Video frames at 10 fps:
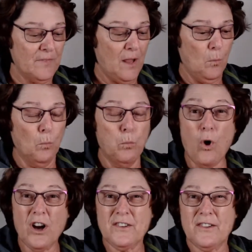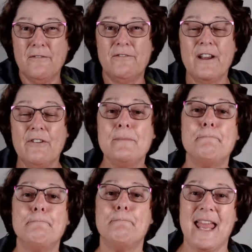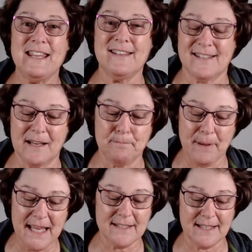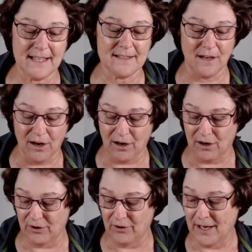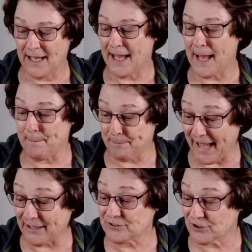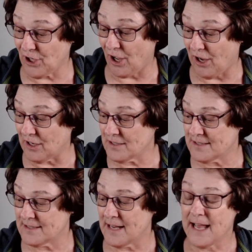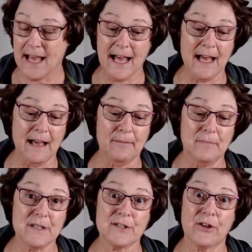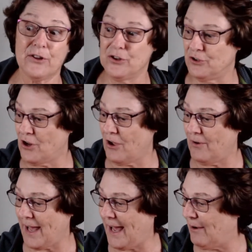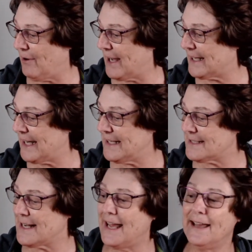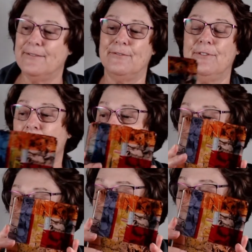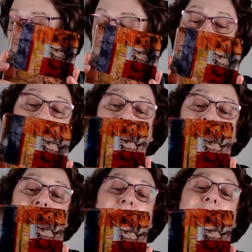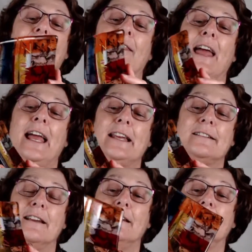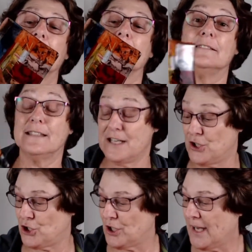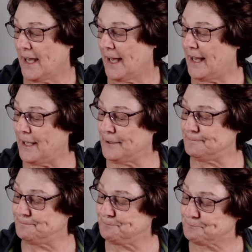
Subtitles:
what the very basics are about glass, so that you know how I get to have something like that little dish. I